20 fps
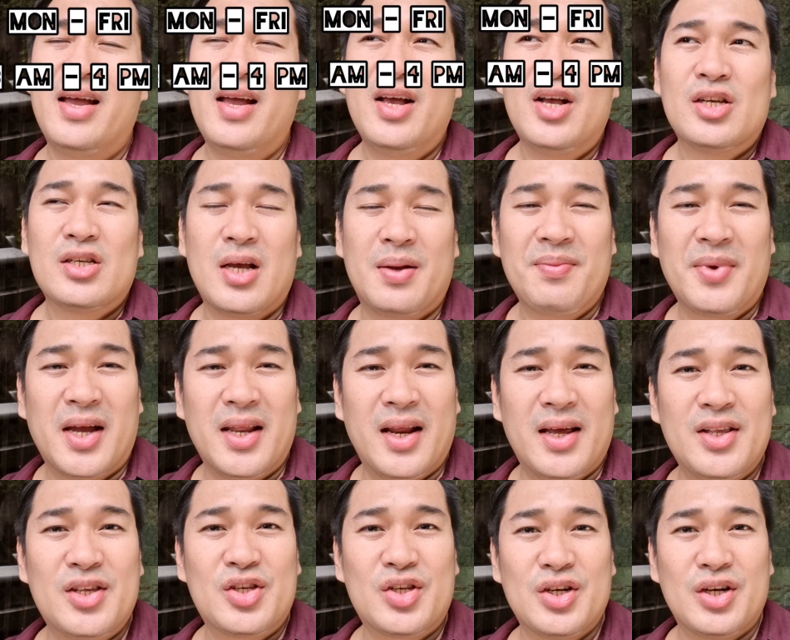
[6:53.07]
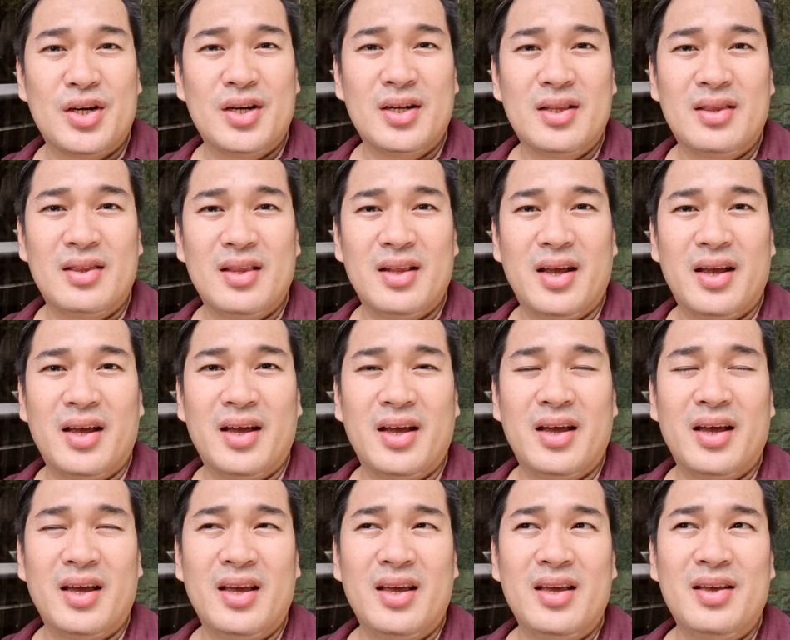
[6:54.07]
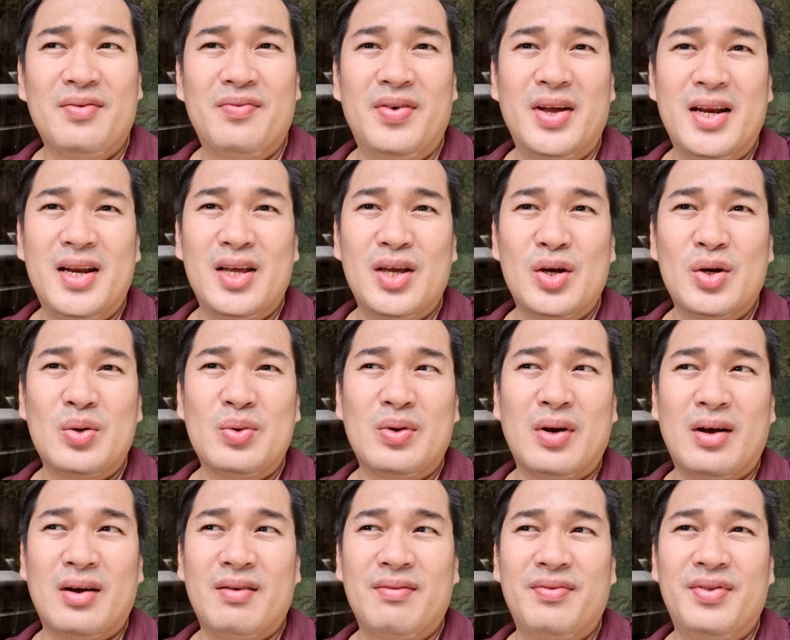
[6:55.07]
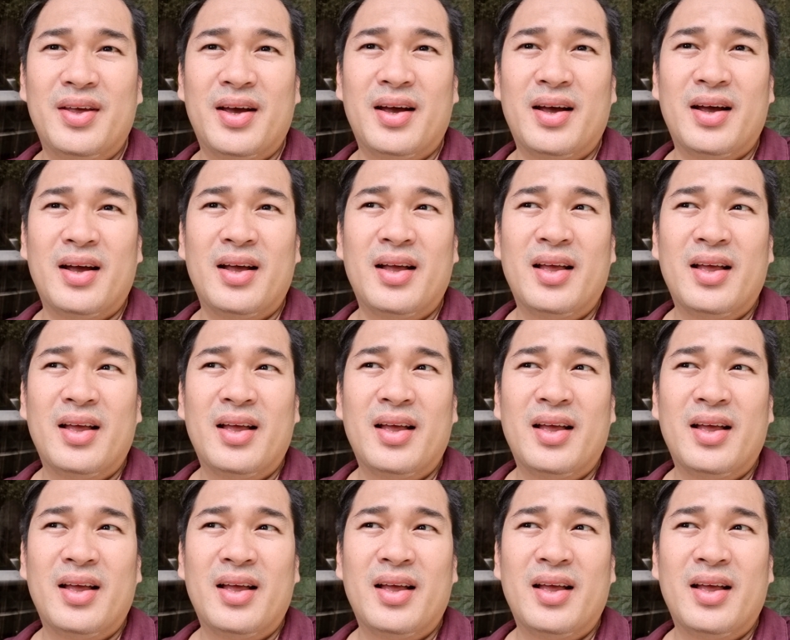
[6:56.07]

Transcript: So I'm gonna insert a video of the